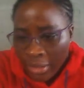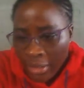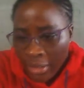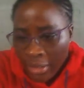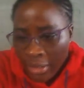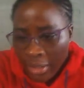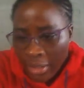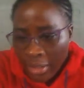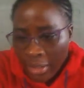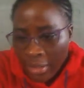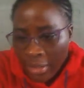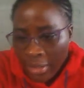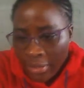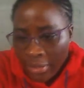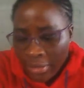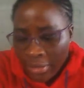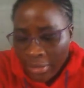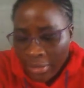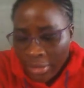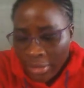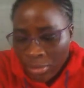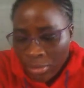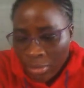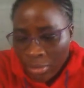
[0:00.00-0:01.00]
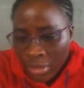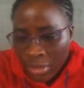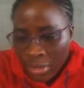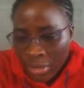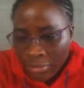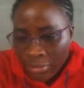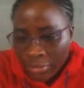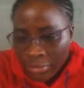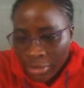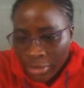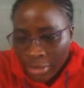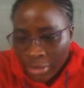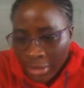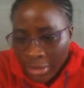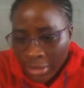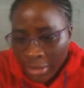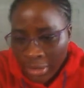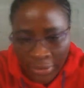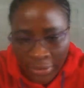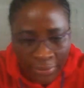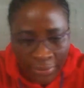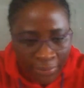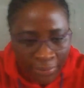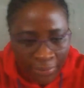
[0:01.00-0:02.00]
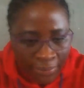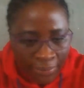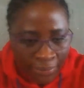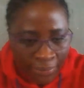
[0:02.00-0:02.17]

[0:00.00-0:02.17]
there, and this one is for chatting.